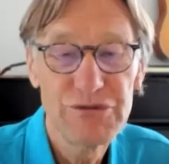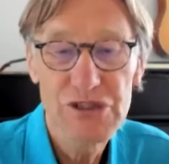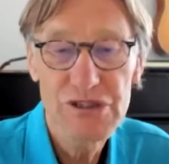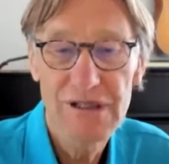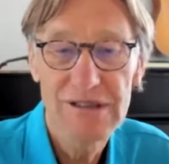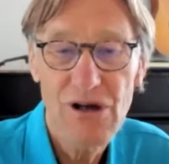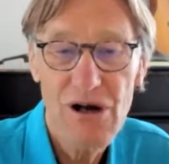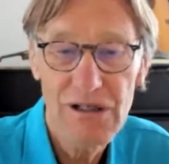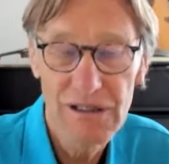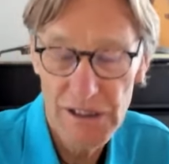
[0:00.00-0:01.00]
just going to
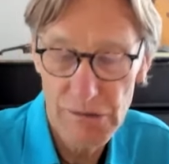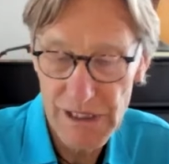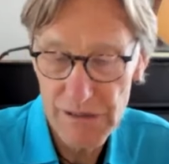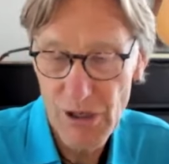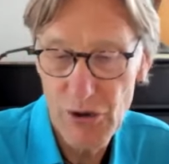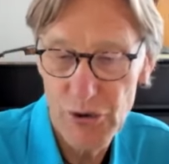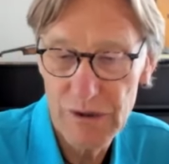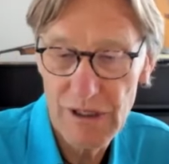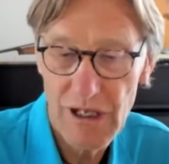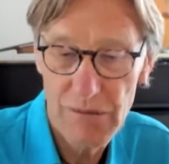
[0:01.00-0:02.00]
talk a little bit about
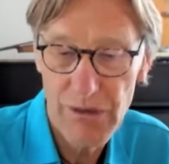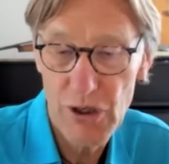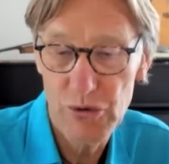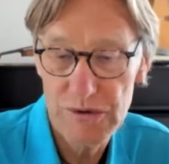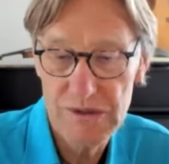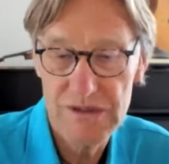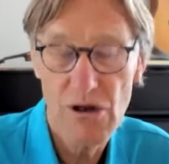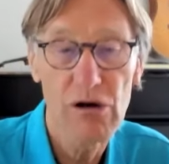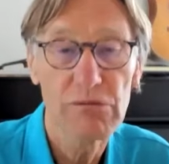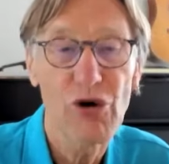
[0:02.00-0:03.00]
about
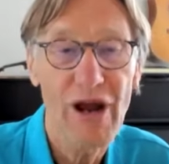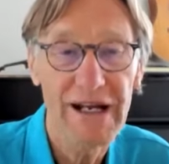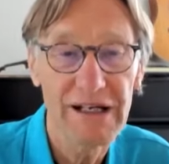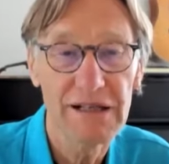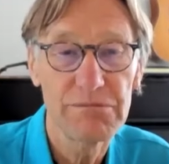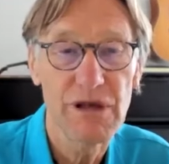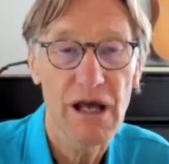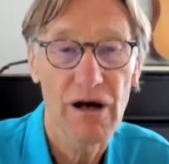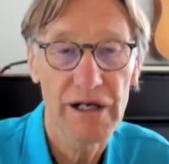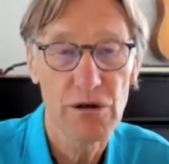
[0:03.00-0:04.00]
song branding,
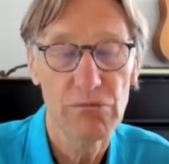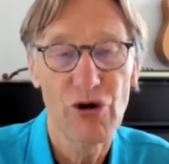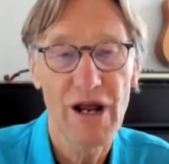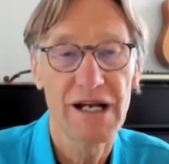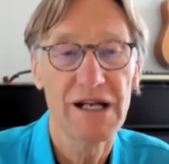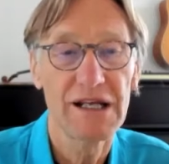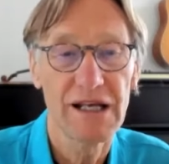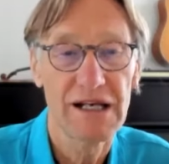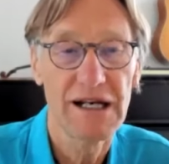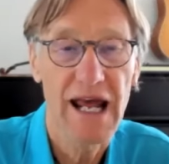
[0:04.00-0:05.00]
audio branding,
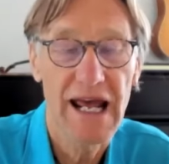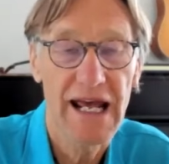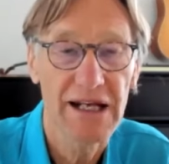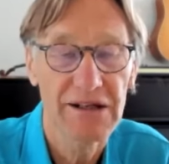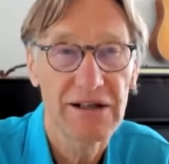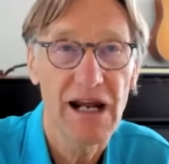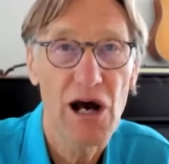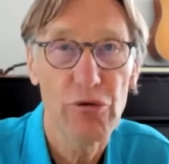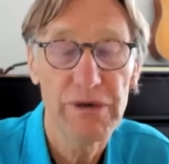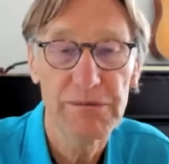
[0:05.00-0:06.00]
and and
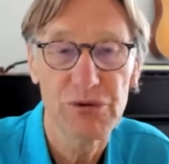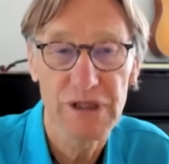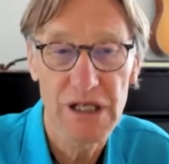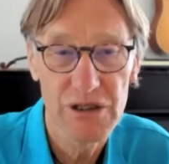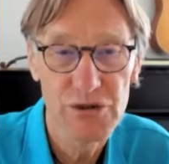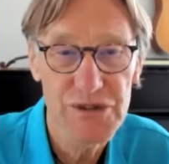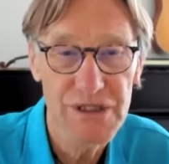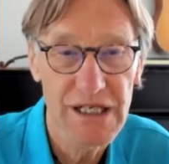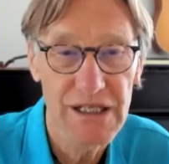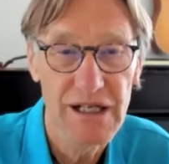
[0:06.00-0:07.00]
how people can use
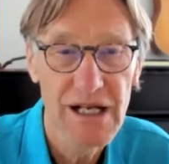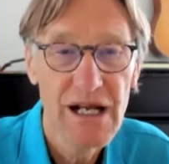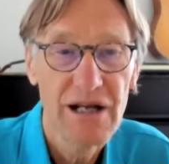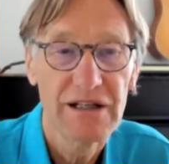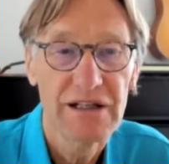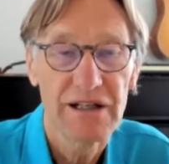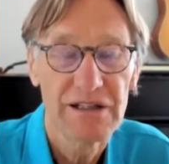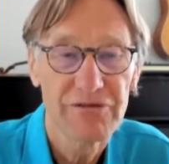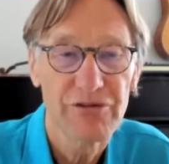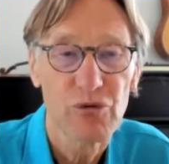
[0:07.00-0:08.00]
it, uh,
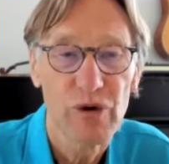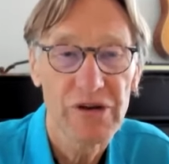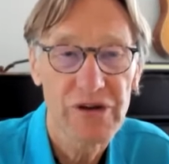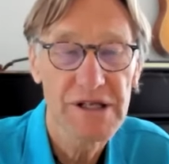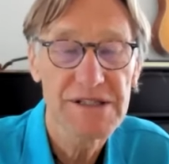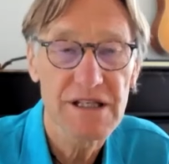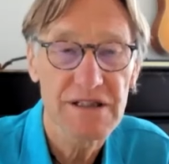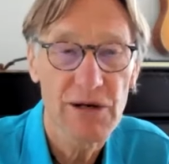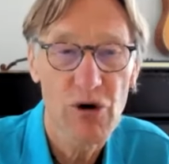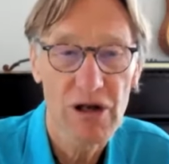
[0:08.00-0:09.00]
different with things that
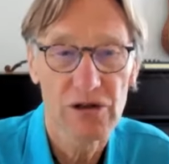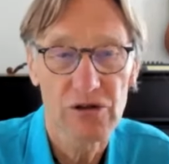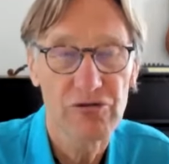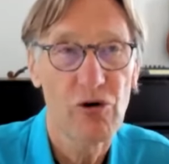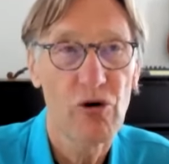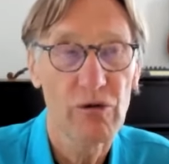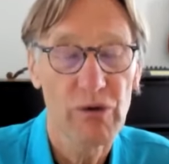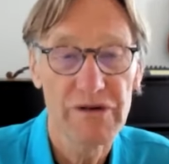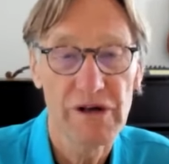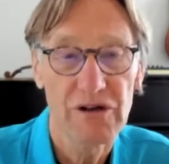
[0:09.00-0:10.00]
they want to look for
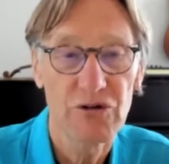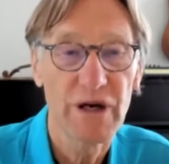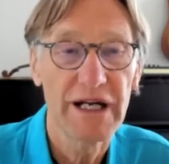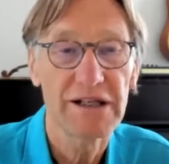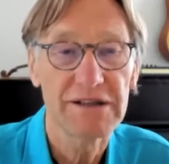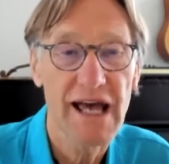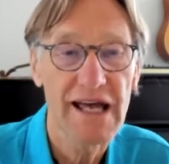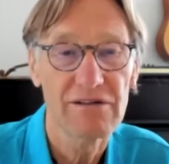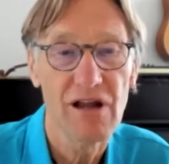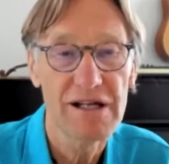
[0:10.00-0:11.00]
when they're creating
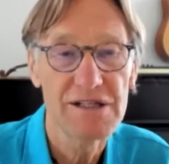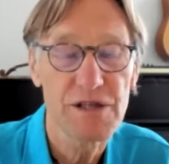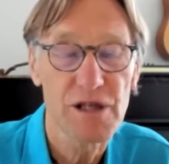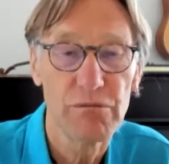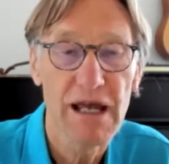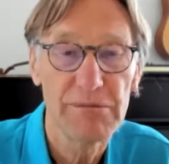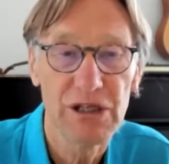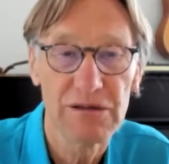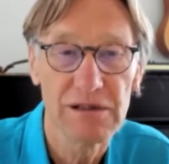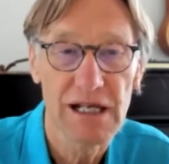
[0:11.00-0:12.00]
taglines that are
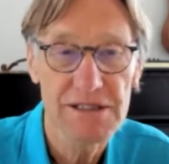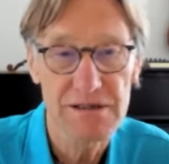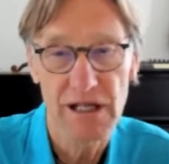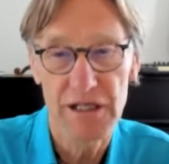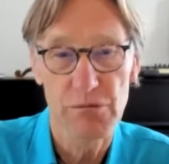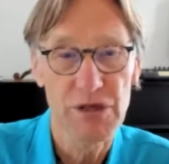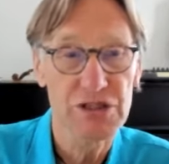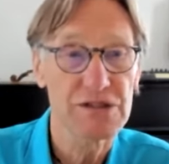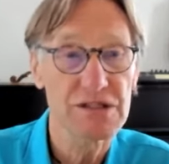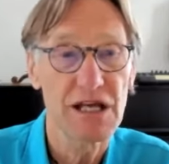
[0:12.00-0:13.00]
maybe less like a
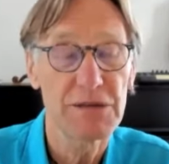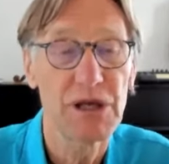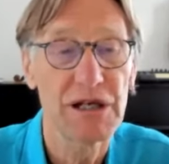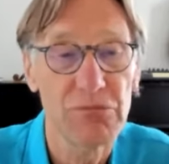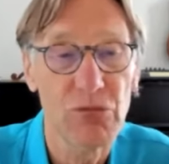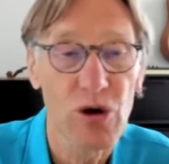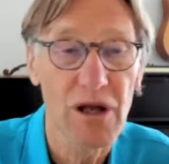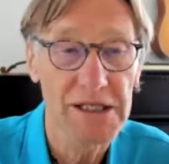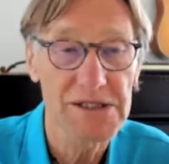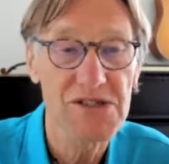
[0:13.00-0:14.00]
mission statement and more
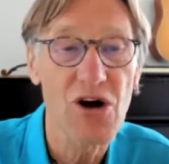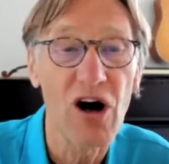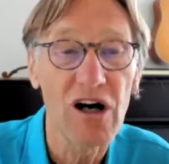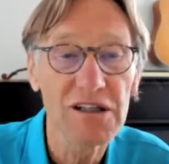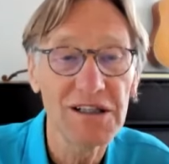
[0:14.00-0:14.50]
like a song.